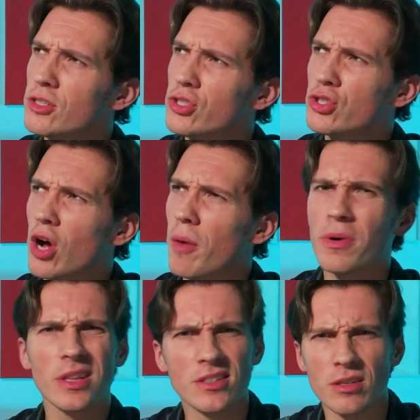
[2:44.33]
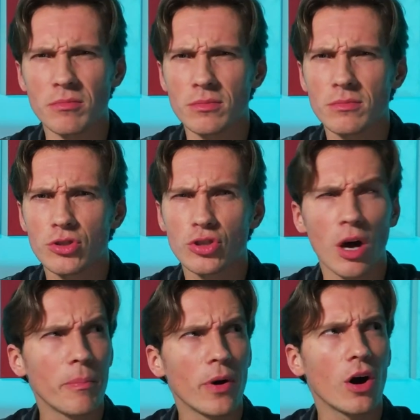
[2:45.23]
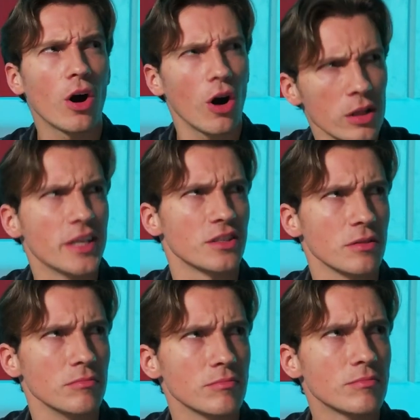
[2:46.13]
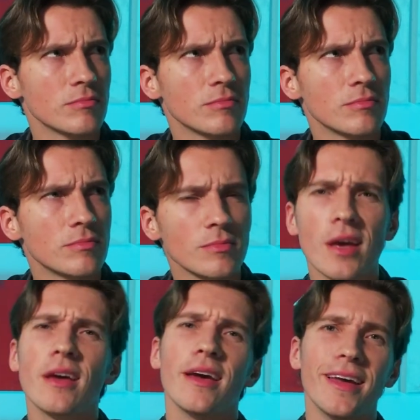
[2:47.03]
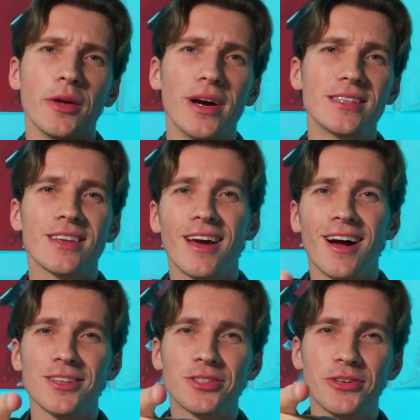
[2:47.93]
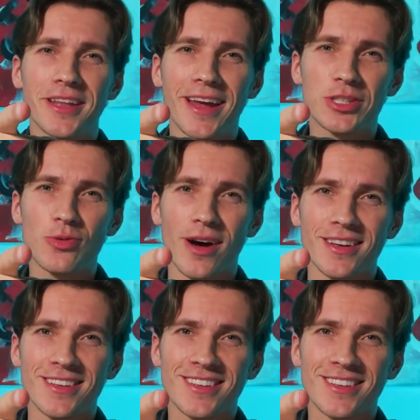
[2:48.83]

Shopaholism. Shopaholism. Anyways, I'll see you in the next one.